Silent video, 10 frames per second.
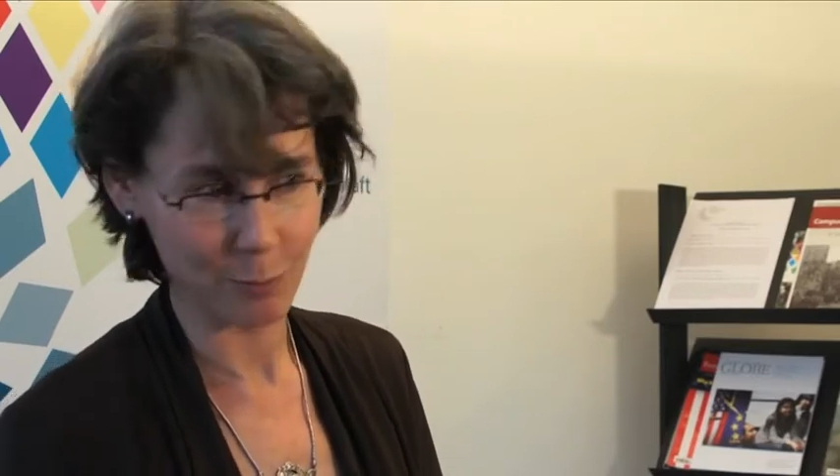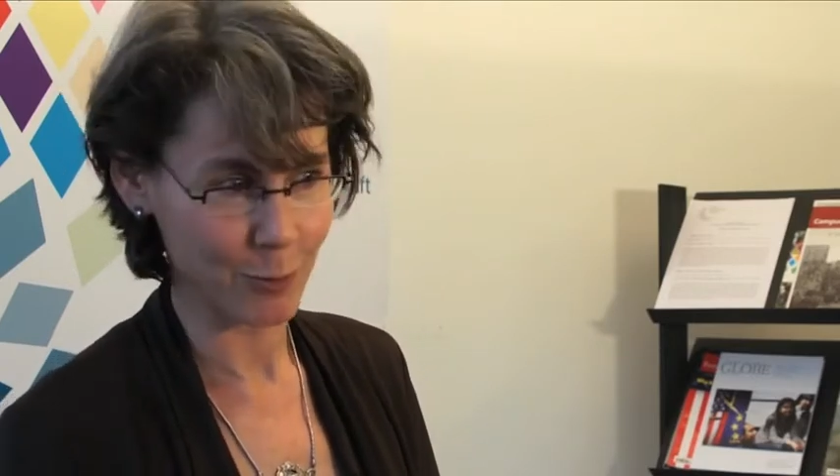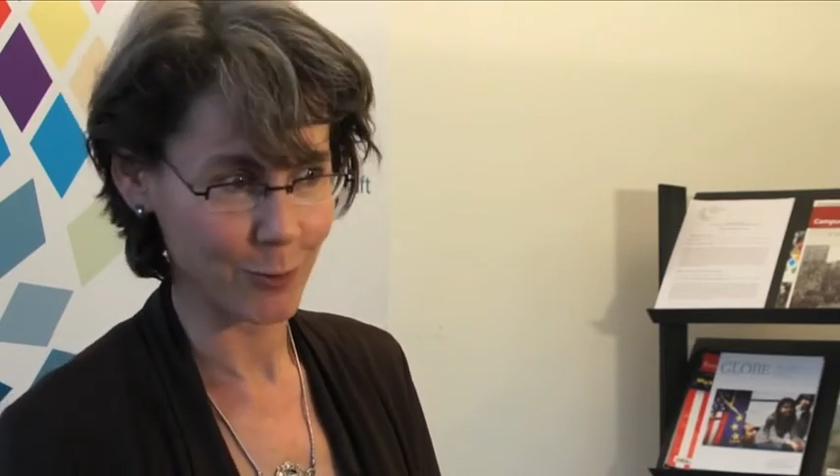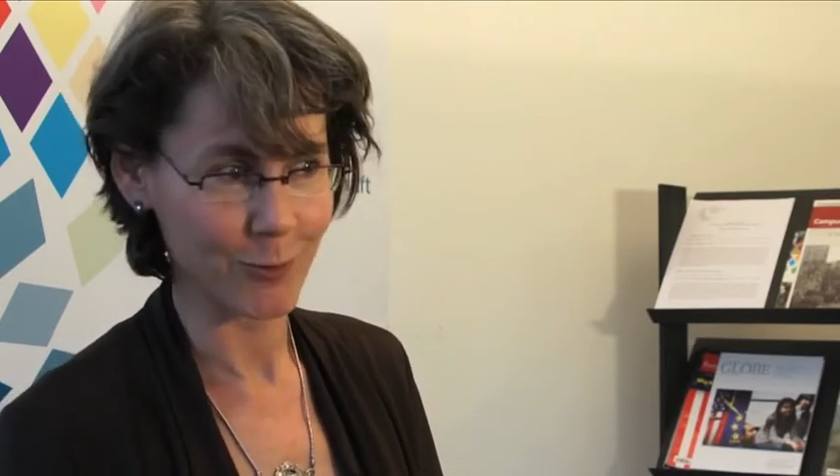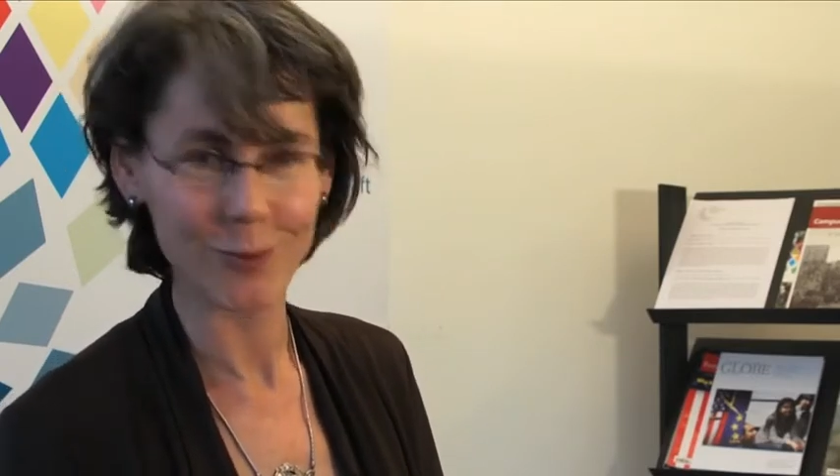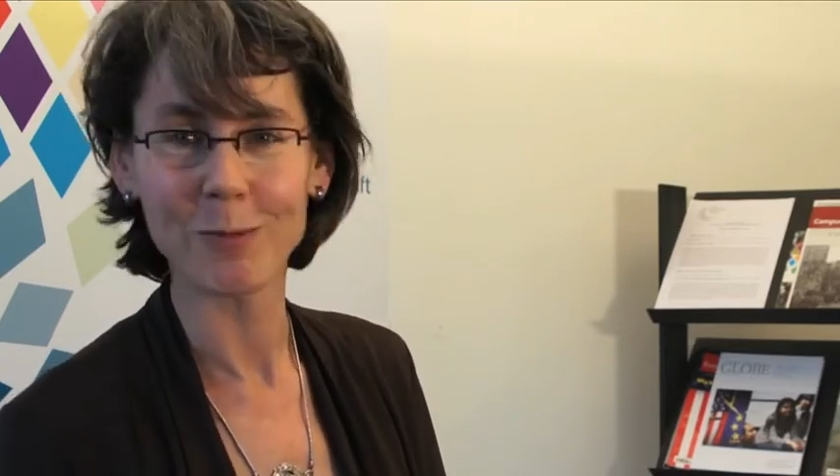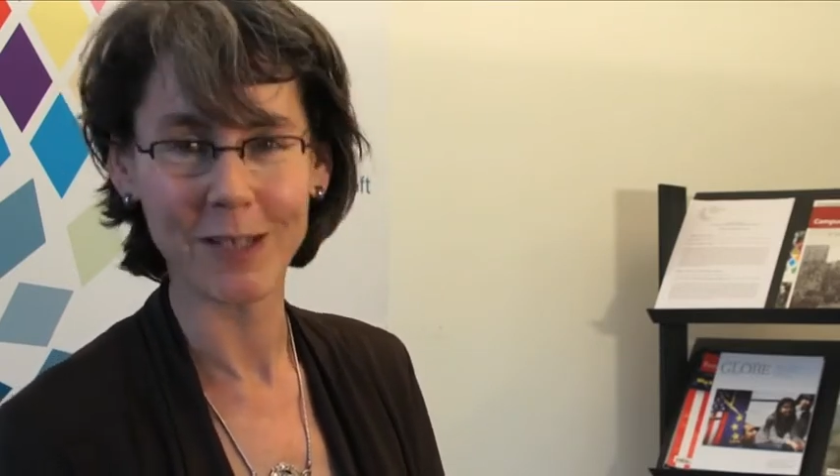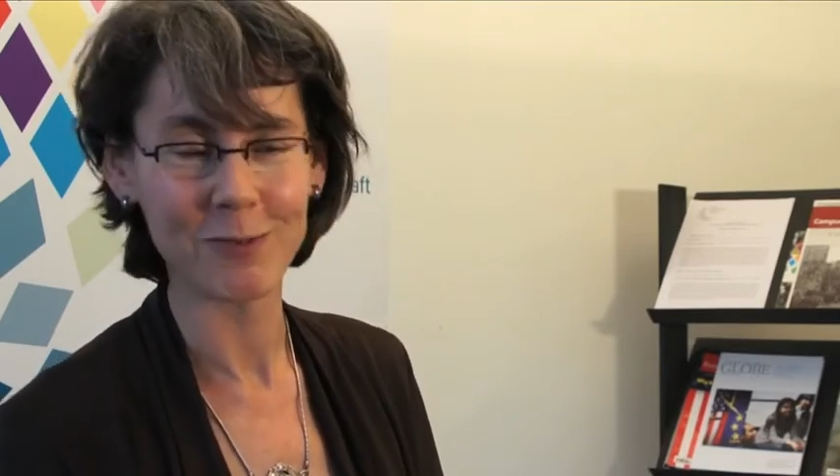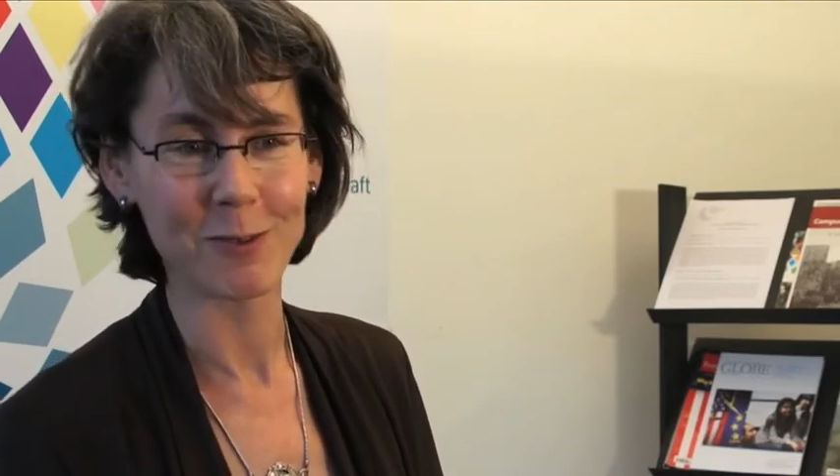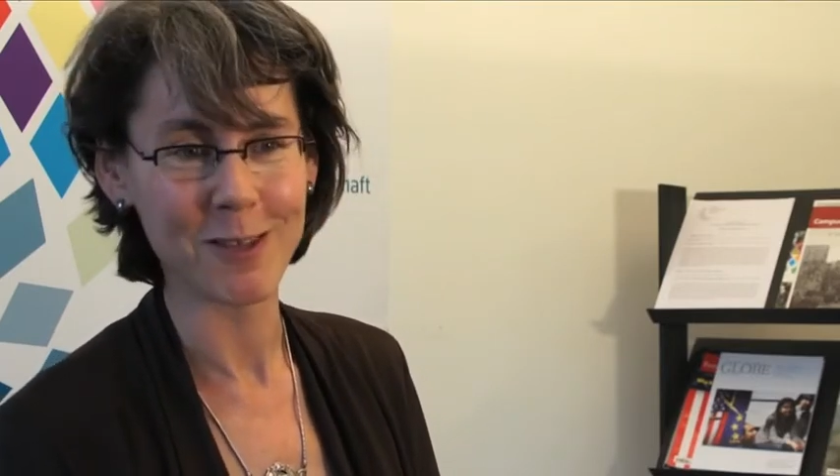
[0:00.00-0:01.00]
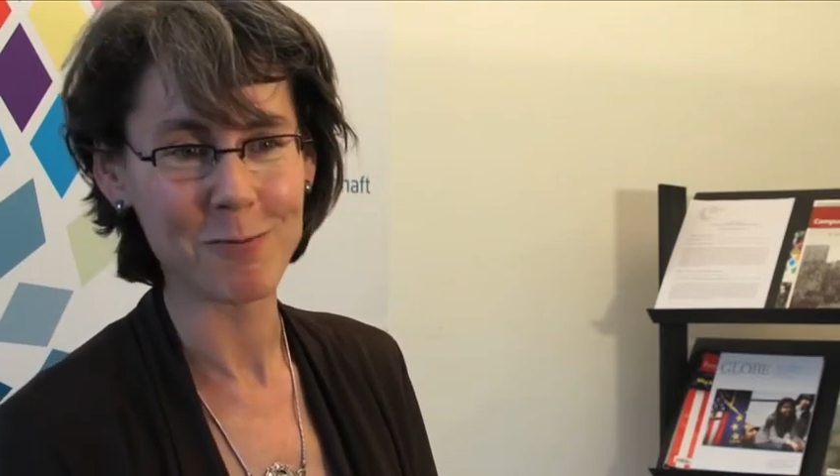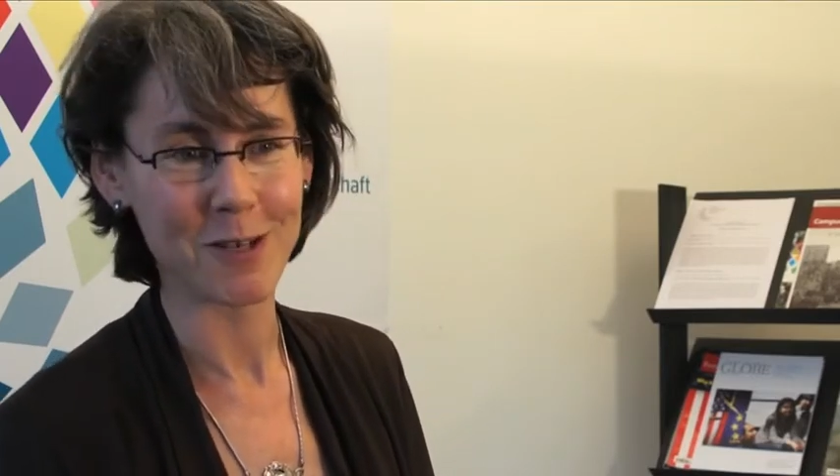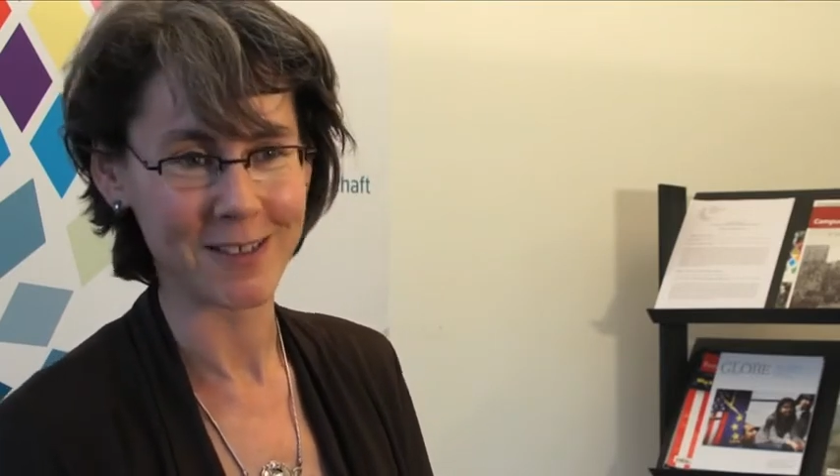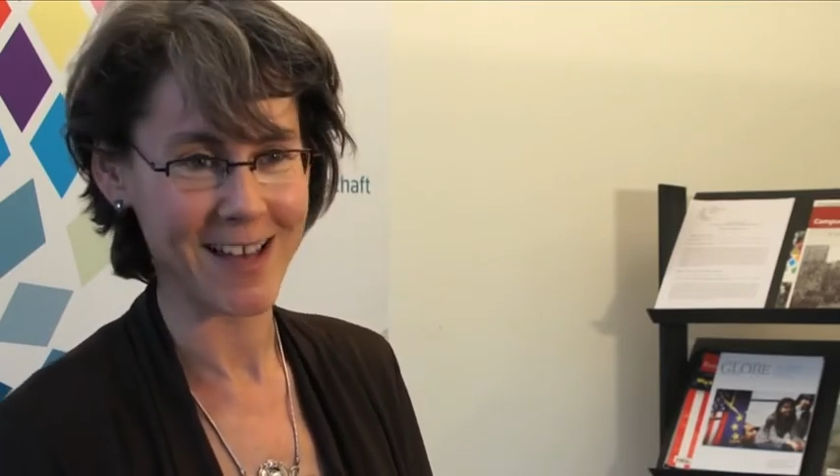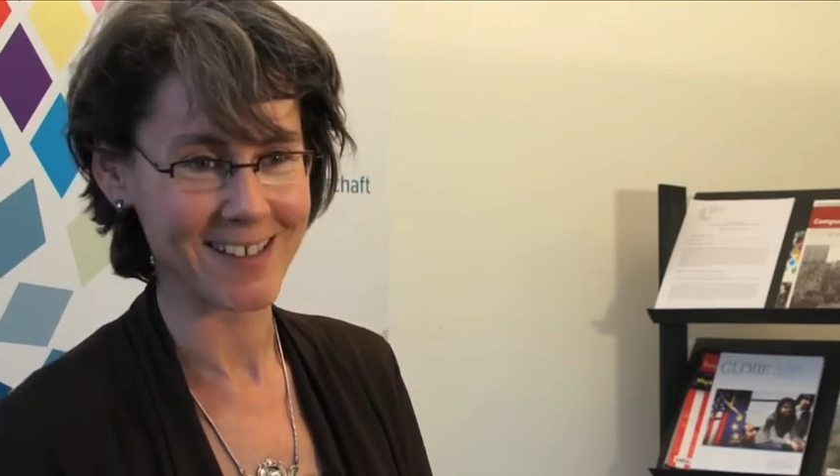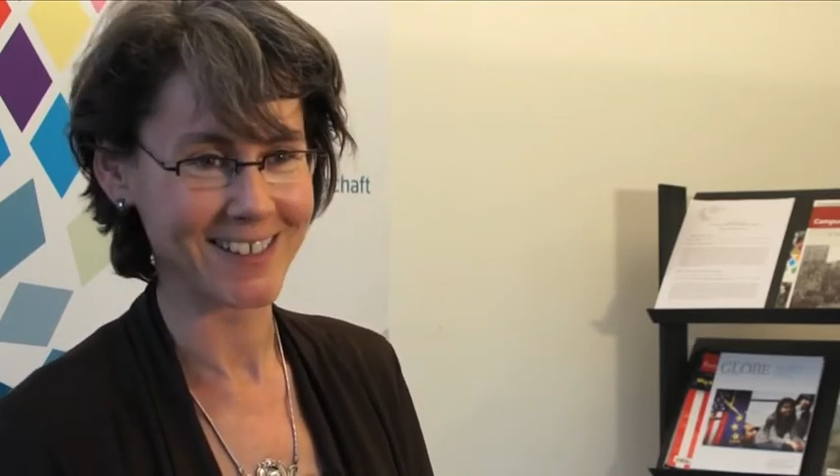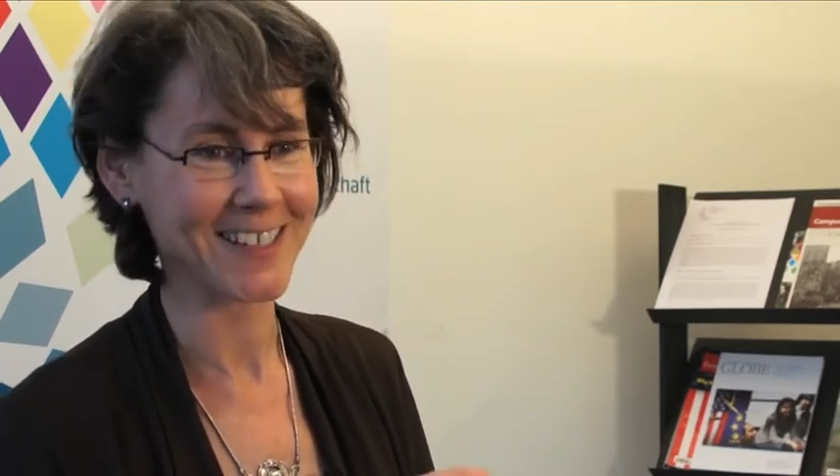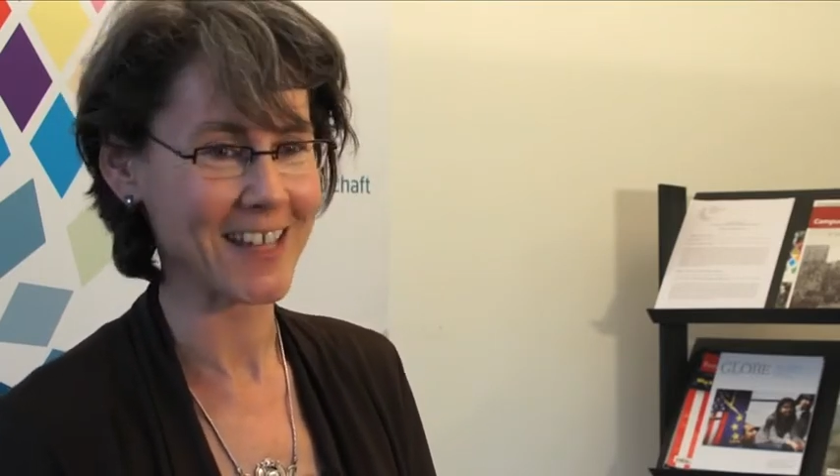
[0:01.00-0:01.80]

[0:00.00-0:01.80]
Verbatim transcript: computers to begin with, but that,